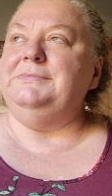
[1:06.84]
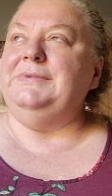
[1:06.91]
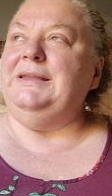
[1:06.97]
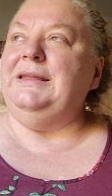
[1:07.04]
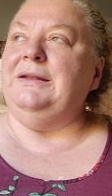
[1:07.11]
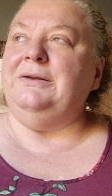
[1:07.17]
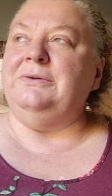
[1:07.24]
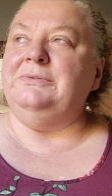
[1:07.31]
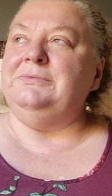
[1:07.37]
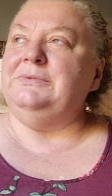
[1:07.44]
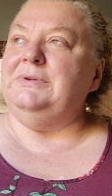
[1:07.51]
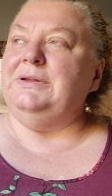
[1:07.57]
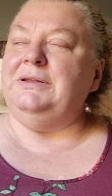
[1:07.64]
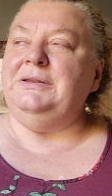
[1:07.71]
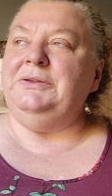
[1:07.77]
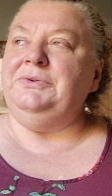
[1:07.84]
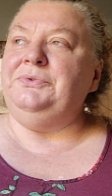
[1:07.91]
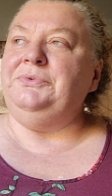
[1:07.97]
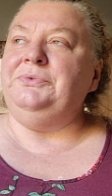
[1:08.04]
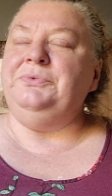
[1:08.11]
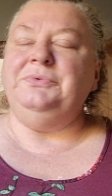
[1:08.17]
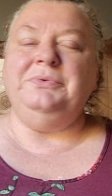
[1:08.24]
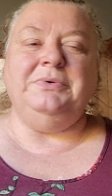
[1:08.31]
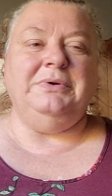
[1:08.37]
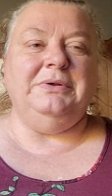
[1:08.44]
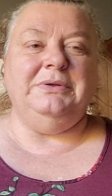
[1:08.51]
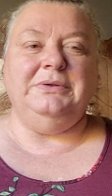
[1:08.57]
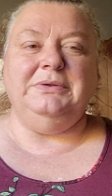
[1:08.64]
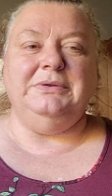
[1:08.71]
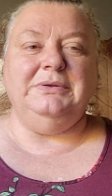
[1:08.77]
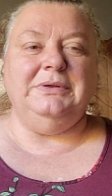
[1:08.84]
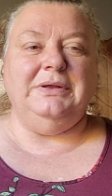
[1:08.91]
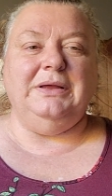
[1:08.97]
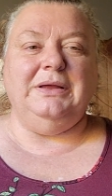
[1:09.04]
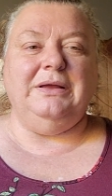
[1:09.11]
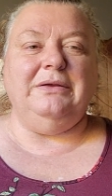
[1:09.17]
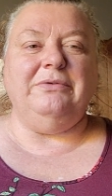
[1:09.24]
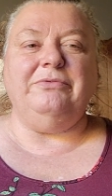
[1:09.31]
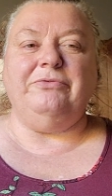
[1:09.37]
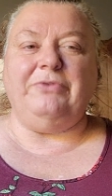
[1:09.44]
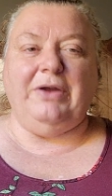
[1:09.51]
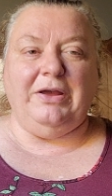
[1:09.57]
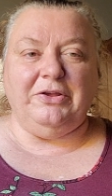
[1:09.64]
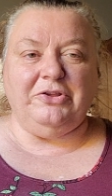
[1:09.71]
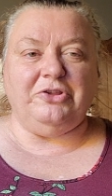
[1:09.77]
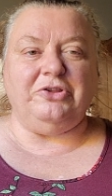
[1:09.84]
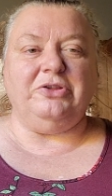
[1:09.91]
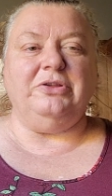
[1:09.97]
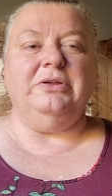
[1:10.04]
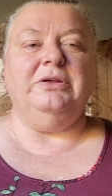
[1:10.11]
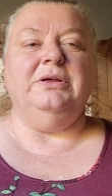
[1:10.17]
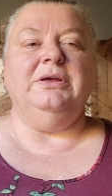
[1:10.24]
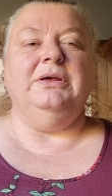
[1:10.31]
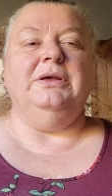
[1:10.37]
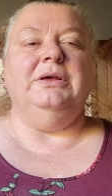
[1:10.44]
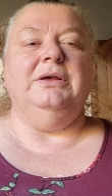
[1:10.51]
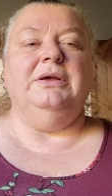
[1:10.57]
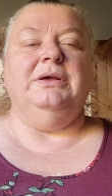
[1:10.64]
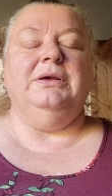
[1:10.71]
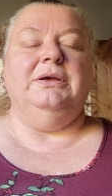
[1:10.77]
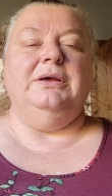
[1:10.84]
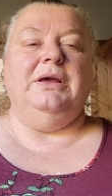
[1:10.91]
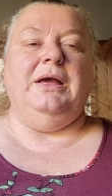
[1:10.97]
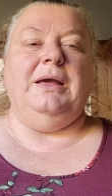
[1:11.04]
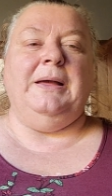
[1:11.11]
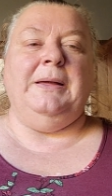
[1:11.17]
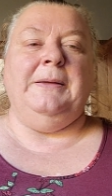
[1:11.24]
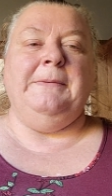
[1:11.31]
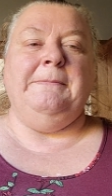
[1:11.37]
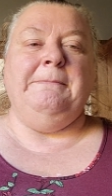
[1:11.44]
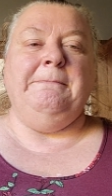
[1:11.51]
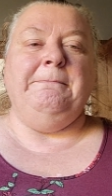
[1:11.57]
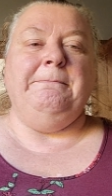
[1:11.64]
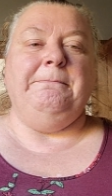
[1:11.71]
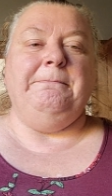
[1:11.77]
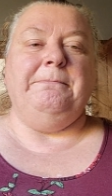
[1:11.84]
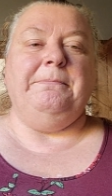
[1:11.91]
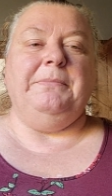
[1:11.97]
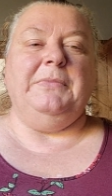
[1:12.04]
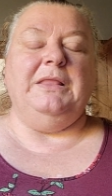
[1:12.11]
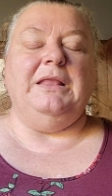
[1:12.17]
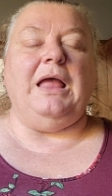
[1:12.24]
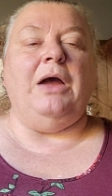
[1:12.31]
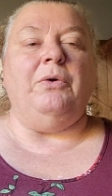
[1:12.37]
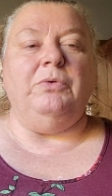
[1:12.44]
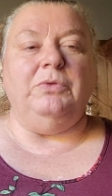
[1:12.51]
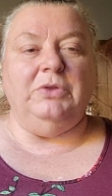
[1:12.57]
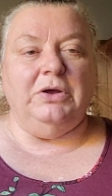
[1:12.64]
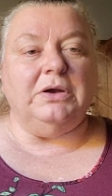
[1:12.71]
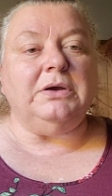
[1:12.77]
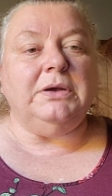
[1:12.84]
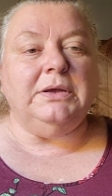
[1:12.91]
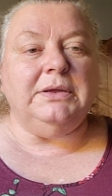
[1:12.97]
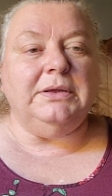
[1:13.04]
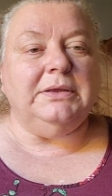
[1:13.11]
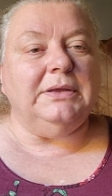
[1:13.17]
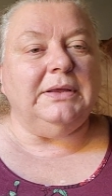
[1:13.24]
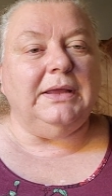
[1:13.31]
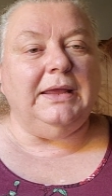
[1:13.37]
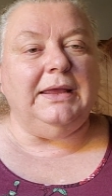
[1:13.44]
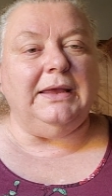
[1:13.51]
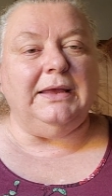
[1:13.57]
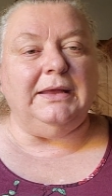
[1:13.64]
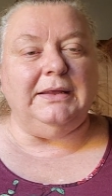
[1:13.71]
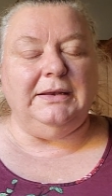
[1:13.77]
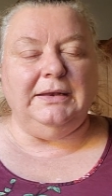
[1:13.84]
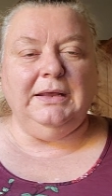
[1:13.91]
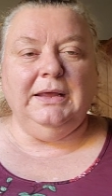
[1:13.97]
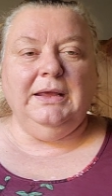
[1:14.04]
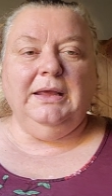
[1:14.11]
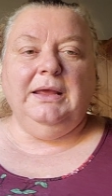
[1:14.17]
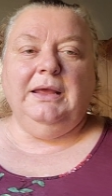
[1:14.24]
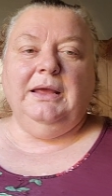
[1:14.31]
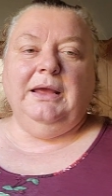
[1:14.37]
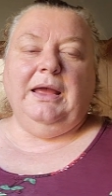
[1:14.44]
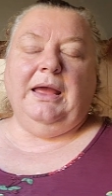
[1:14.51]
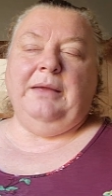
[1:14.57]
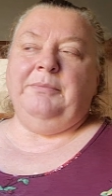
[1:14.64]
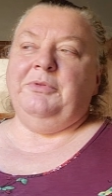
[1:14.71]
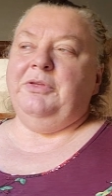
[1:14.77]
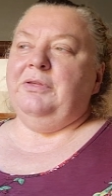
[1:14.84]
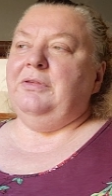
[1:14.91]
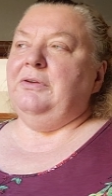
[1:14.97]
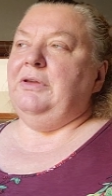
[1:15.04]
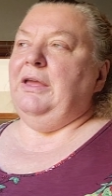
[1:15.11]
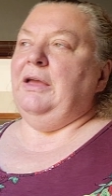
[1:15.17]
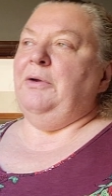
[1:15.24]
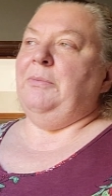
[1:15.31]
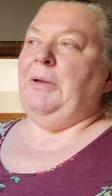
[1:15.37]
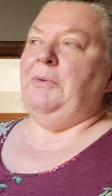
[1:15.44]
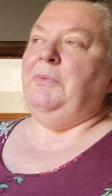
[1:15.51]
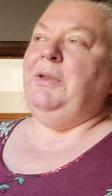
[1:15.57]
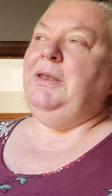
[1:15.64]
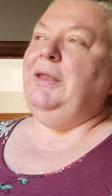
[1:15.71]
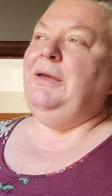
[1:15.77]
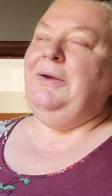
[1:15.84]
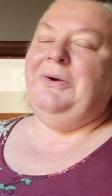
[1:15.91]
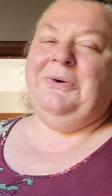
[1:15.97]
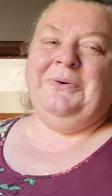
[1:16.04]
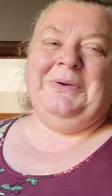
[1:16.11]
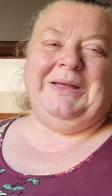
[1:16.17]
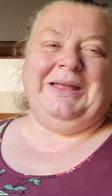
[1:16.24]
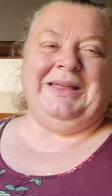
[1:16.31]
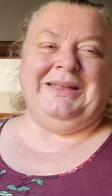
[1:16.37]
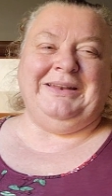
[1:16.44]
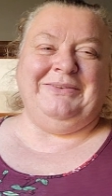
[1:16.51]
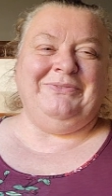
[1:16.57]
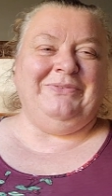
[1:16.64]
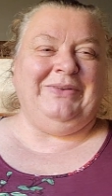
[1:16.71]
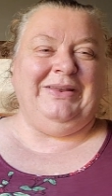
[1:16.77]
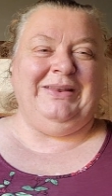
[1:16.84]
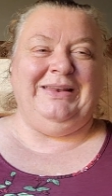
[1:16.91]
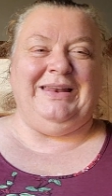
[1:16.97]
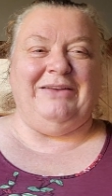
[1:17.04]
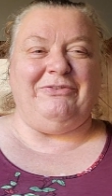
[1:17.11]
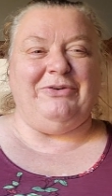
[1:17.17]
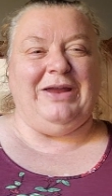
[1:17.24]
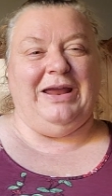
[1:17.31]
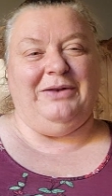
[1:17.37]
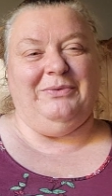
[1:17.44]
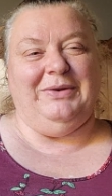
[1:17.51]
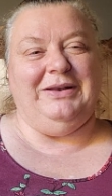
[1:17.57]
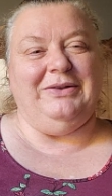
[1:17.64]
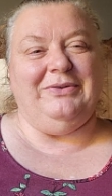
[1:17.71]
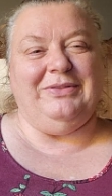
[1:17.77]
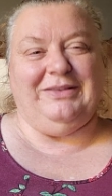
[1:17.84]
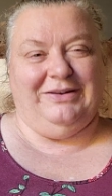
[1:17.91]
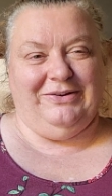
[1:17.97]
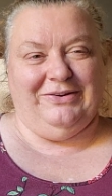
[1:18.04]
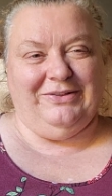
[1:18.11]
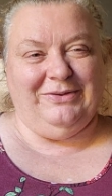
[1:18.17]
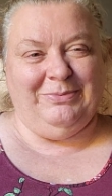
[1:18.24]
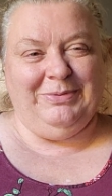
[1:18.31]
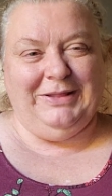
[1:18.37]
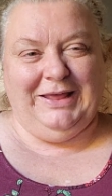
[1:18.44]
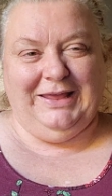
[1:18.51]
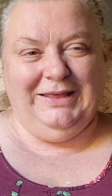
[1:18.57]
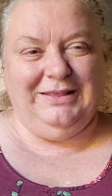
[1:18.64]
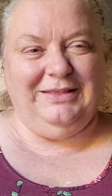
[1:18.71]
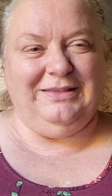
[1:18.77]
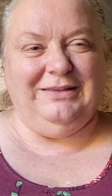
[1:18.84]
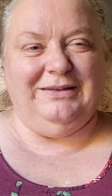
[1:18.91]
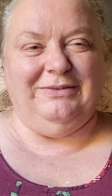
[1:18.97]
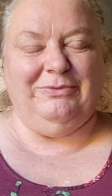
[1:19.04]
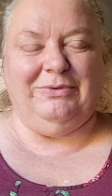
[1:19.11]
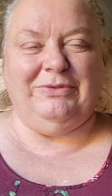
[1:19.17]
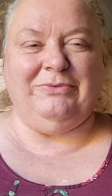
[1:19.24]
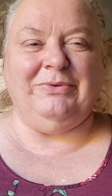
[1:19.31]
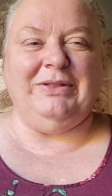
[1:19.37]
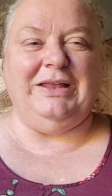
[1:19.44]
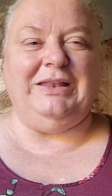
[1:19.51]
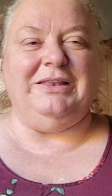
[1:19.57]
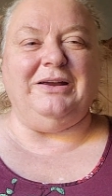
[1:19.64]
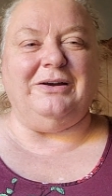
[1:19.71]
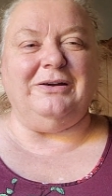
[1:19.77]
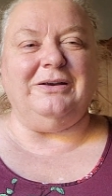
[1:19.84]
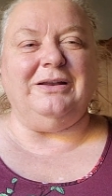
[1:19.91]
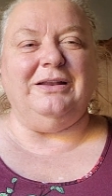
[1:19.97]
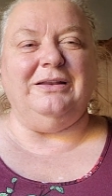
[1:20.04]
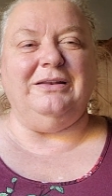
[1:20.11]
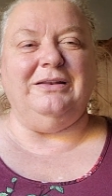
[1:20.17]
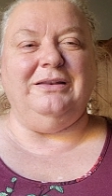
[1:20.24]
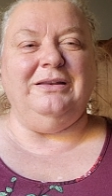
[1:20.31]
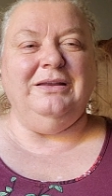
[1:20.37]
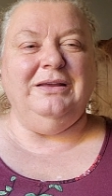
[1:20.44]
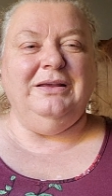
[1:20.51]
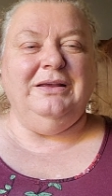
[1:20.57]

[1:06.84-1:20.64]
you know, a new, a fresh um, outlook. And I'm just looking out my window, and we never had windows in our other place, and it was really dark and